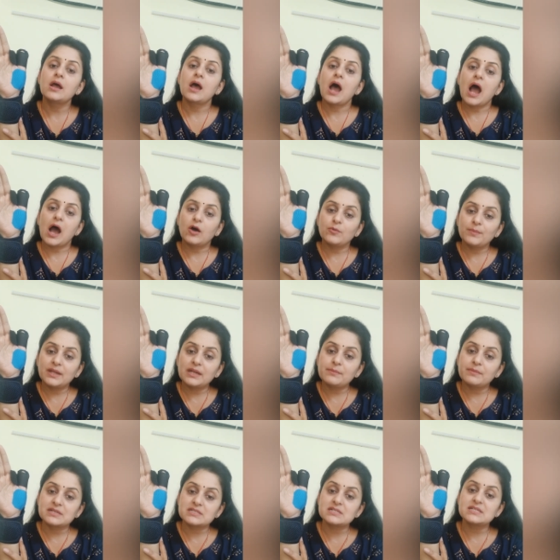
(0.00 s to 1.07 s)
how many
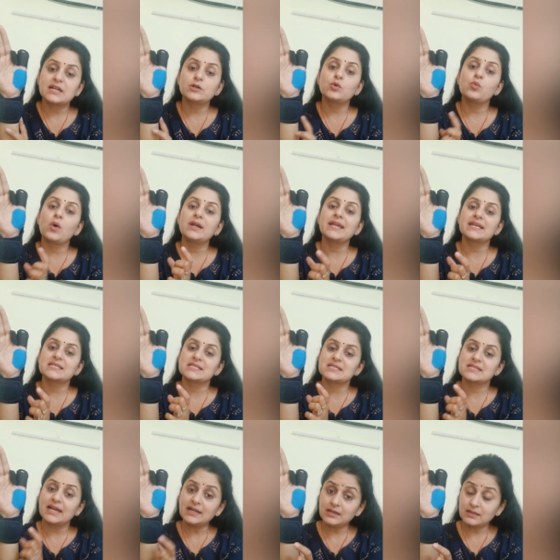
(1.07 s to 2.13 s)
muscles and to what
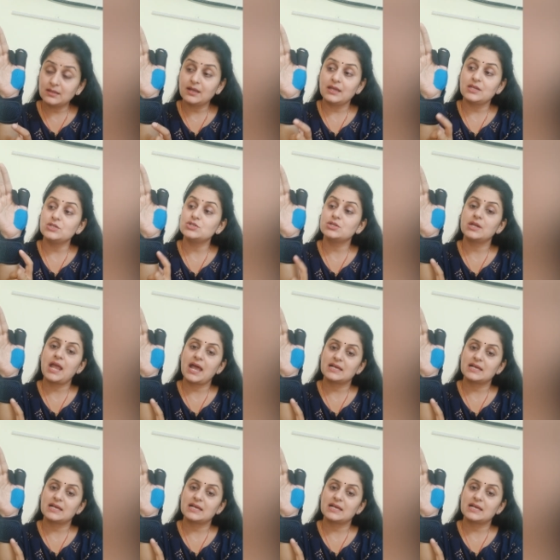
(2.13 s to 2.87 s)
extent the injury has